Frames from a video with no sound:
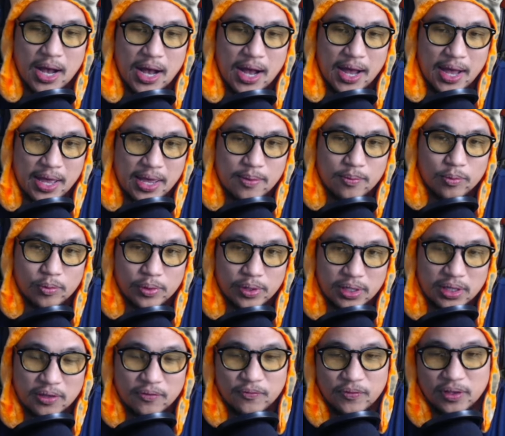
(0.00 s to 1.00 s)
I am
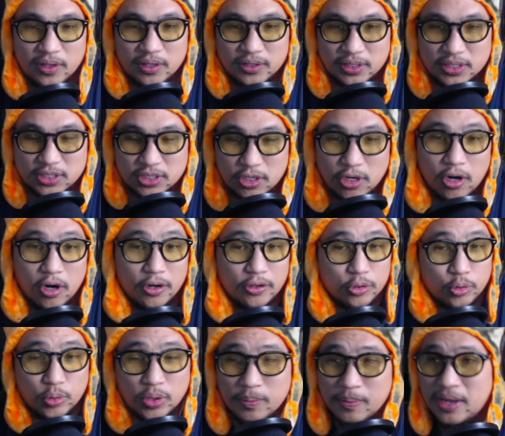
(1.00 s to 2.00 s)
really feeling this card.
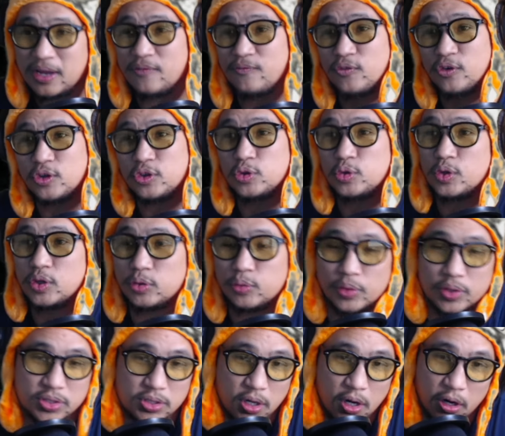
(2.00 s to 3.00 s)
3 mana for a 3/3
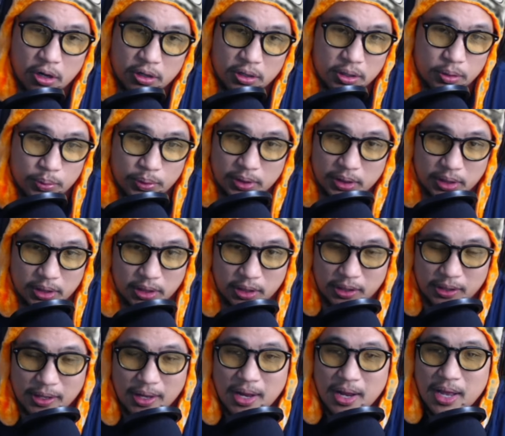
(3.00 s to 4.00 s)
is already really
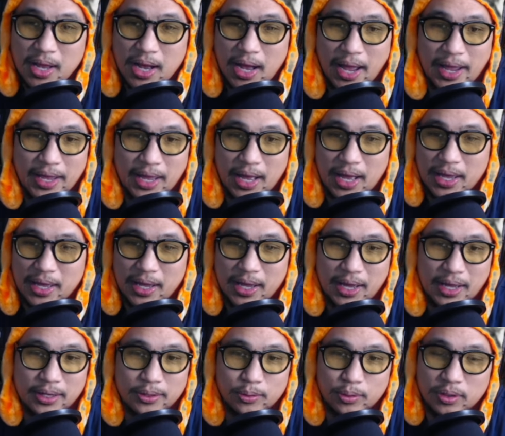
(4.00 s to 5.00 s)
good.
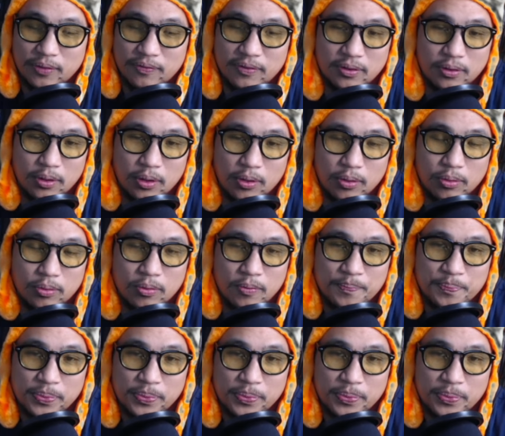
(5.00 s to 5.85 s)
I don't even know,